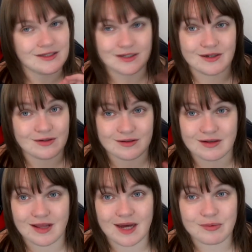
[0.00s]
dude,
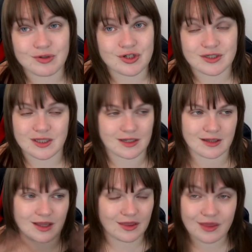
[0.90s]
that would just,
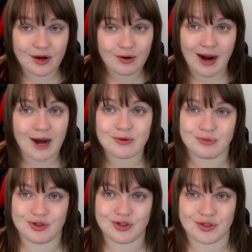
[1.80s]
the
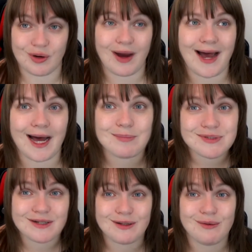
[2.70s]
crowd would just go
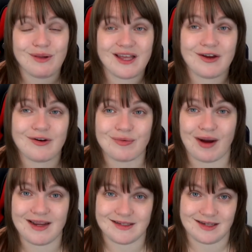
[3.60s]
absolutely
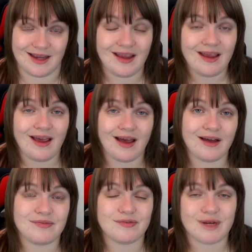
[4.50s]
crazy
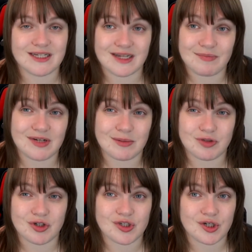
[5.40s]
for Red Dead
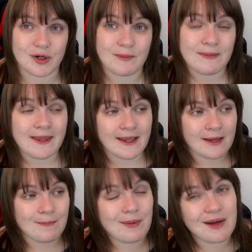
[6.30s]
Redemption 2.
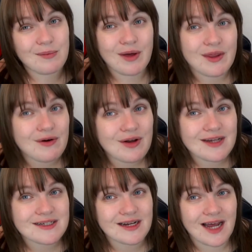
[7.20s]
But whether or not
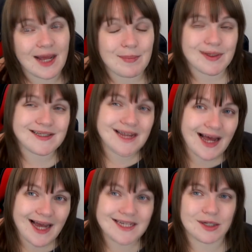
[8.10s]
it's going to happen,
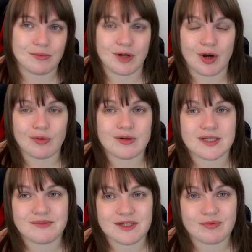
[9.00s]
I don't know,
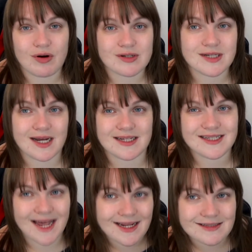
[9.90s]
because obviously Rockstar
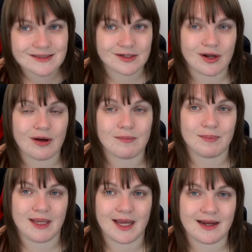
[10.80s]
tend to not
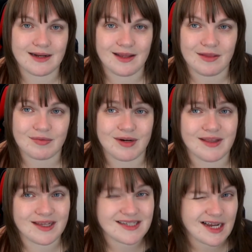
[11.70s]
be at E3
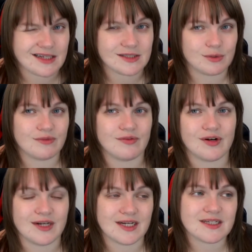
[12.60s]
and they tend to
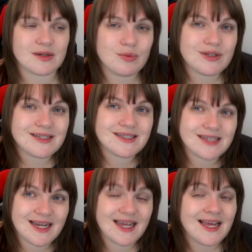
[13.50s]
avoid it. So we'll
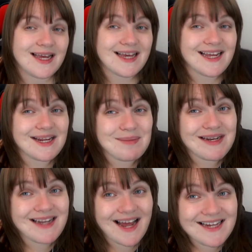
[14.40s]
see. It'd
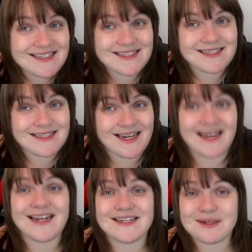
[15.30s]
be nice to see
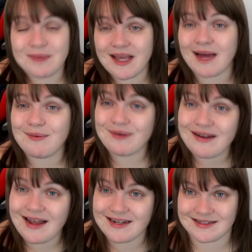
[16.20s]
it. It's something I
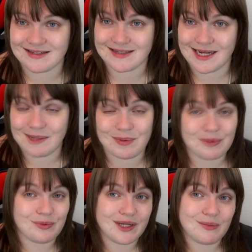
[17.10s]
would like to see,
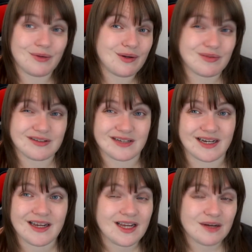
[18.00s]
but we will
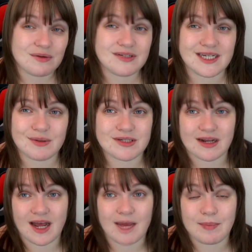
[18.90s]
see. We'll see what's
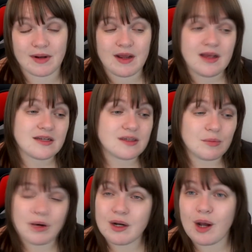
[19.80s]
going to happen. So
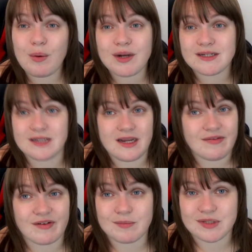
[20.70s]
what do I want to see
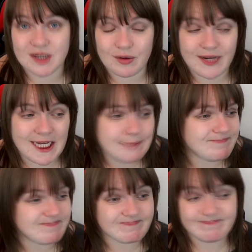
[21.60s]
from Sony?
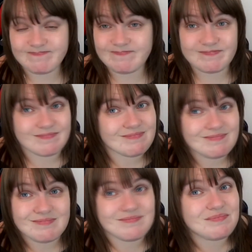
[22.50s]

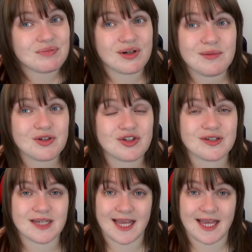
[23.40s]
Pretty much just